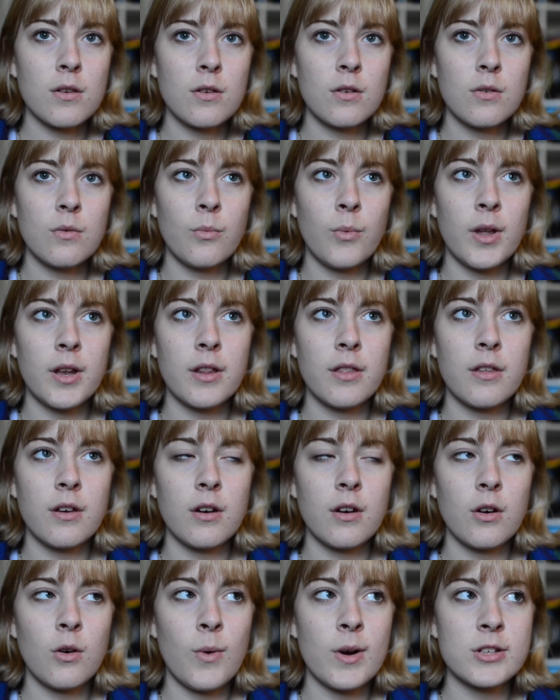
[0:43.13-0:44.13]
One of
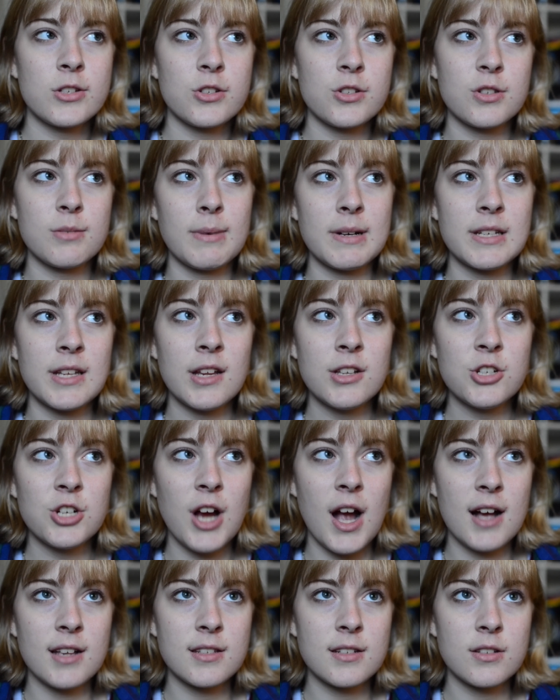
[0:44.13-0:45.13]
the questions my teacher
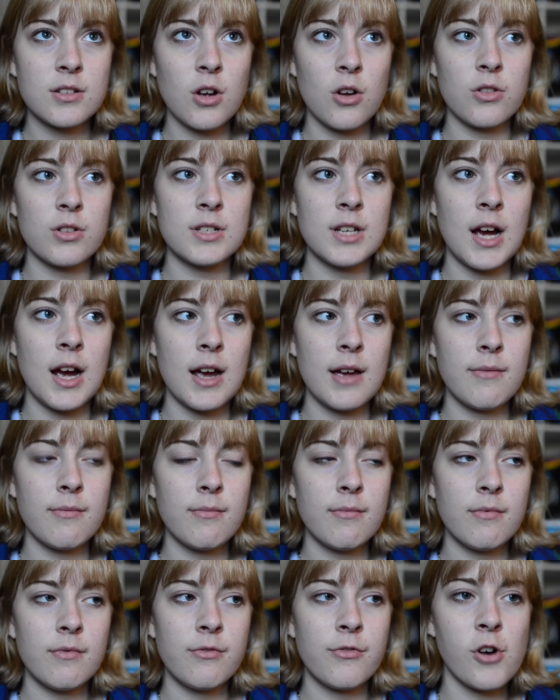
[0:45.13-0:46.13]
asks all the time
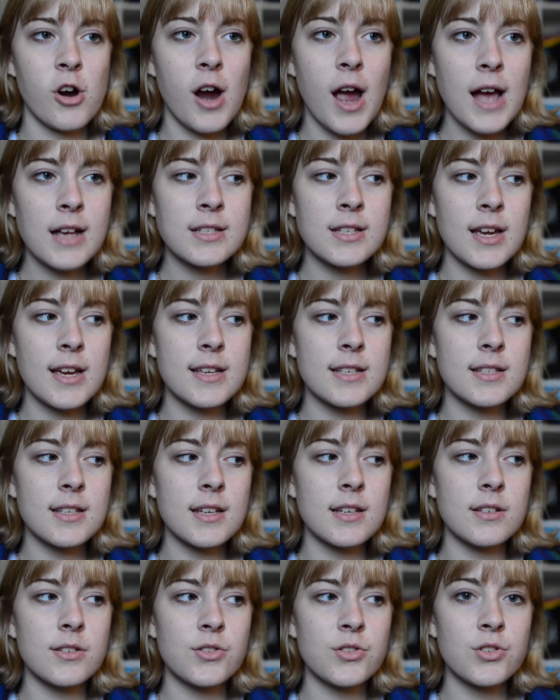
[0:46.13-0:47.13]
for our essays
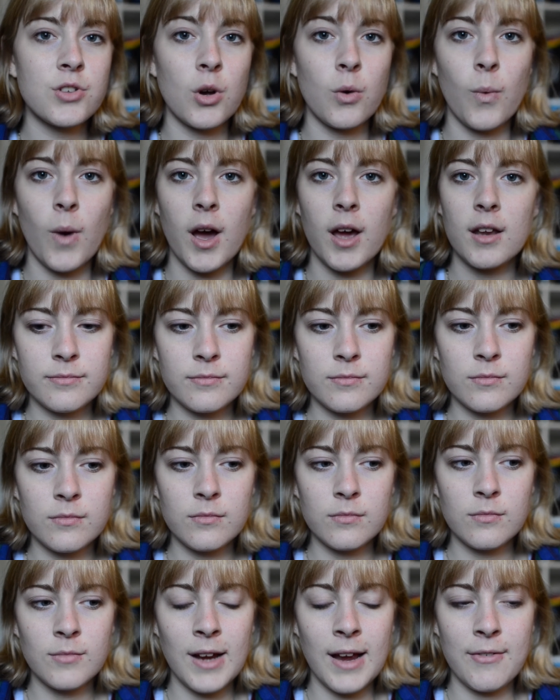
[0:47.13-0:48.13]
is, so what?
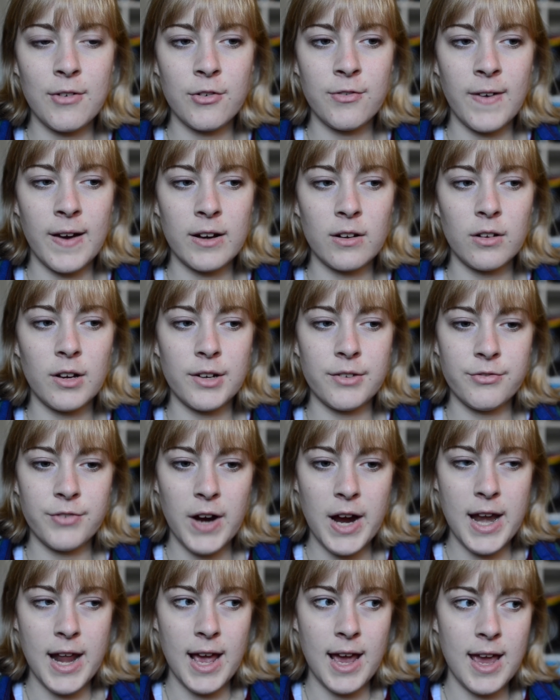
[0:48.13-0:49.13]
We have our final on
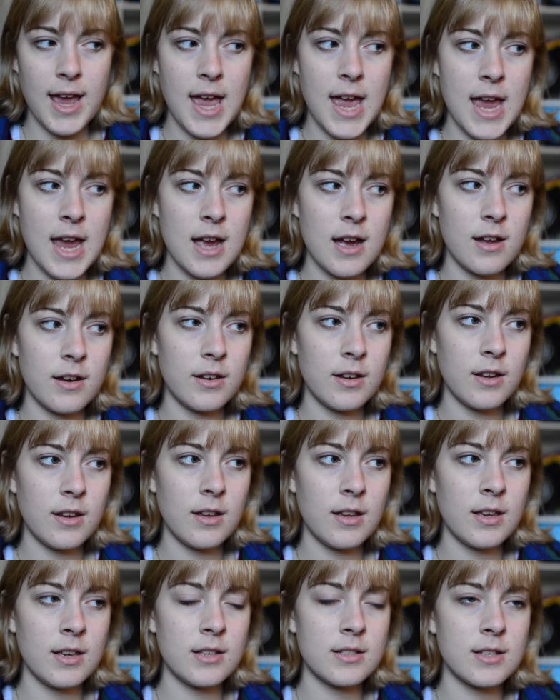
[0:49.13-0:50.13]
Friday, and
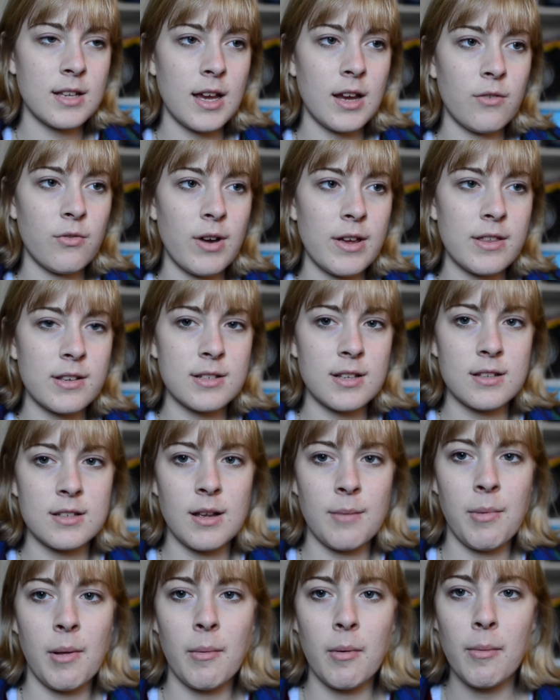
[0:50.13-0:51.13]
he's like, write this essay,
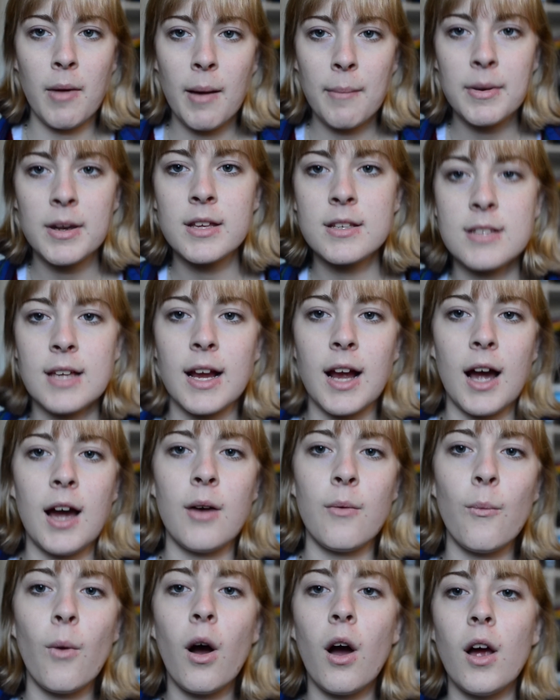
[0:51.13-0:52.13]
blah, blah, blah, but he's like, I
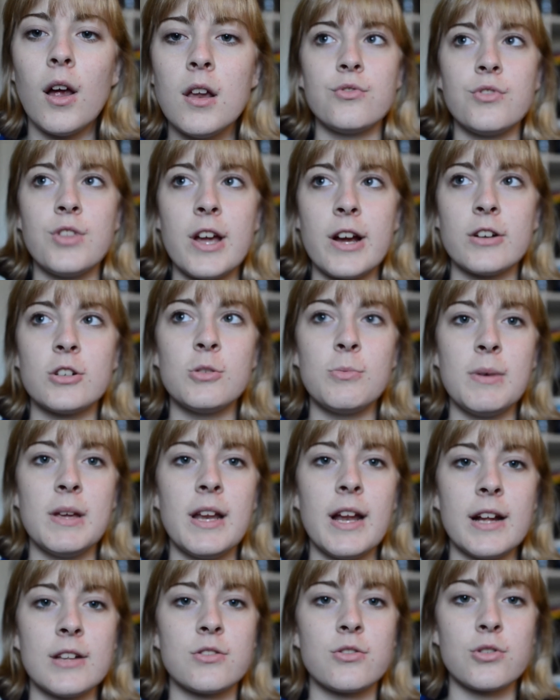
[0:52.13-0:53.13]
want there to be
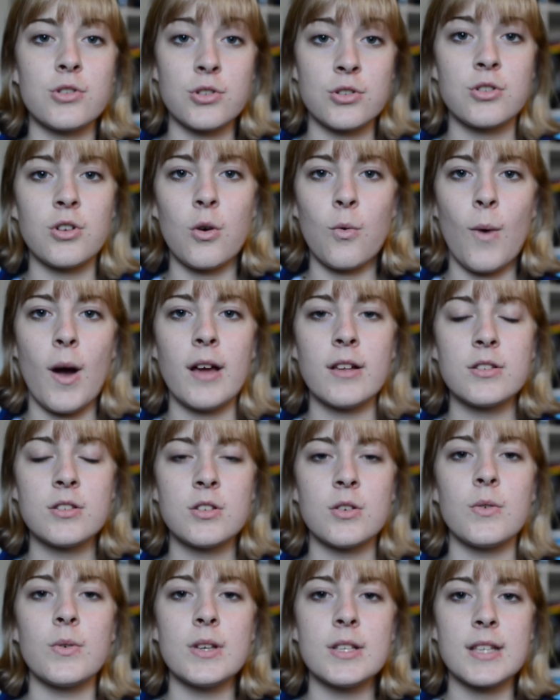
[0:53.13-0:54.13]
an answer to so what?
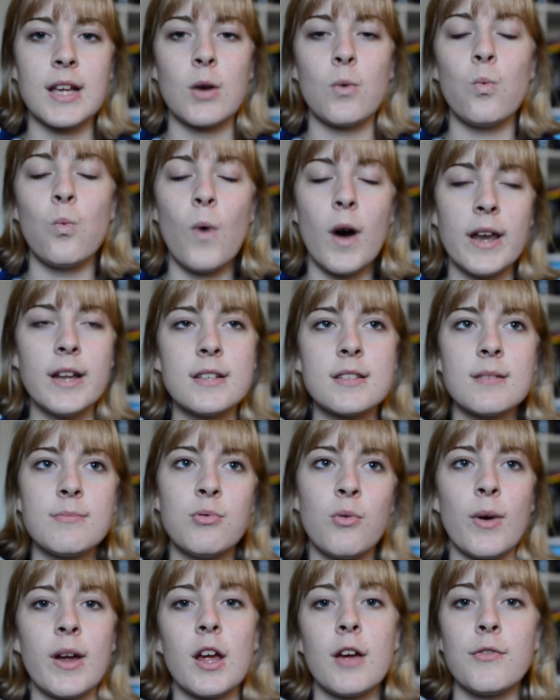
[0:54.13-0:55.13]
So he's like, what is the
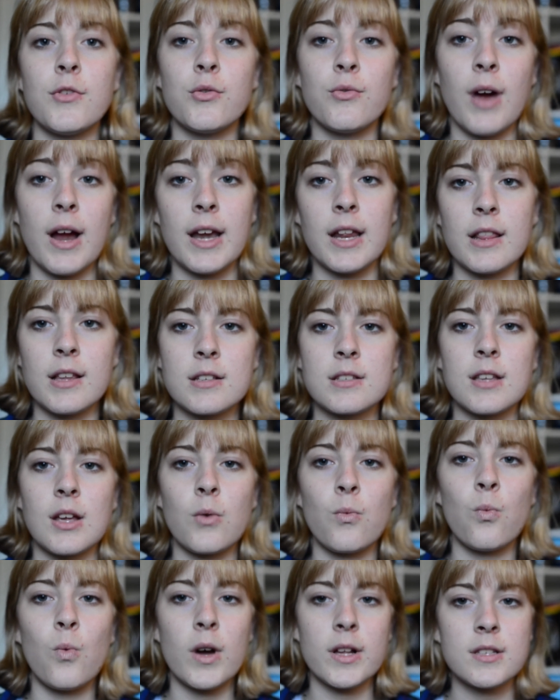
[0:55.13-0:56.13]
point of you writing this? Like,
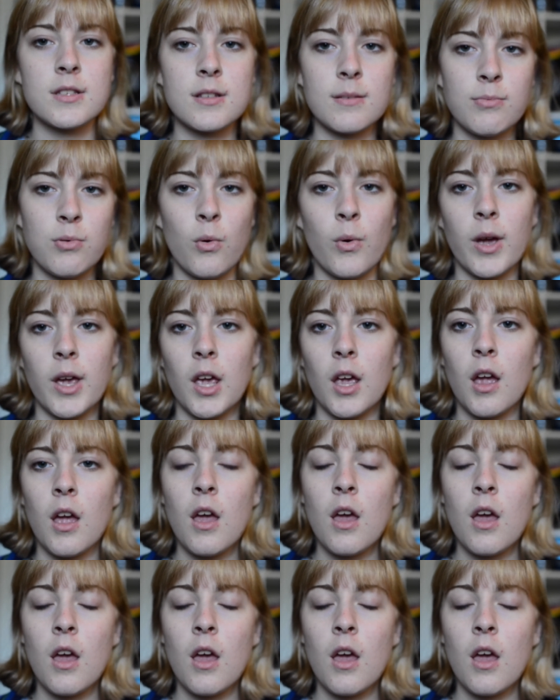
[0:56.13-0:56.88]
what's the point